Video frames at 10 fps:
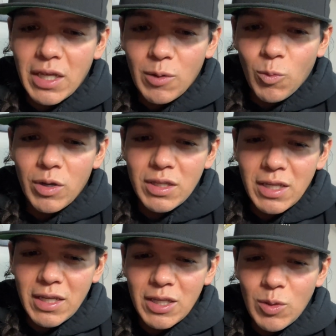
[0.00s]
one
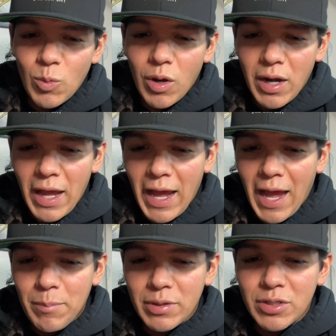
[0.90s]
thing you want to
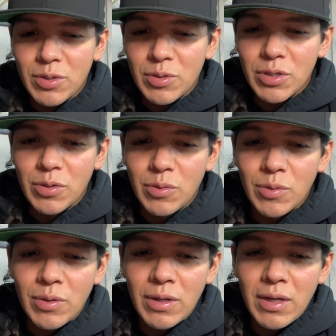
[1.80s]
happen to you
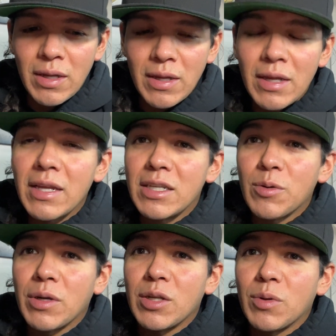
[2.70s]
in
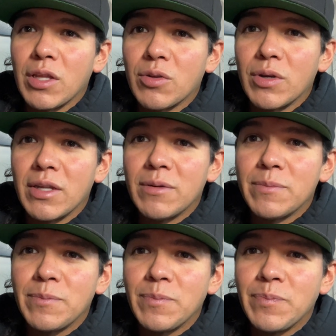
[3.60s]
2023.
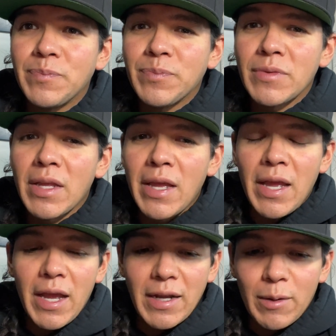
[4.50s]

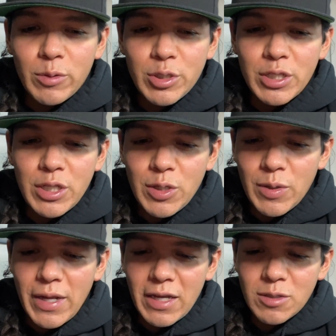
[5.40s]
And I will see you
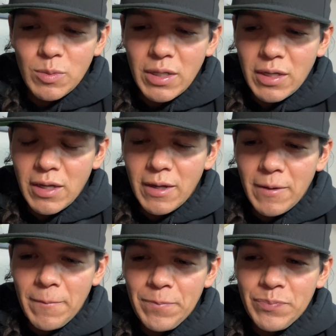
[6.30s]
next week.
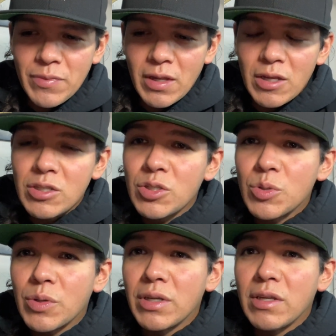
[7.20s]

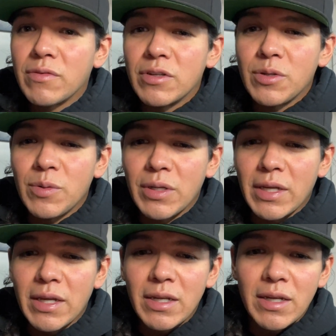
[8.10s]
Sukani for tuning
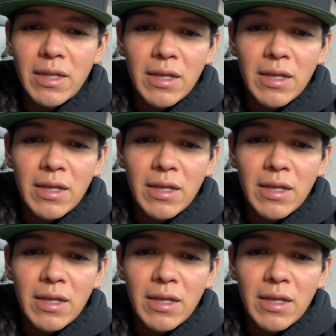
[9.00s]
in.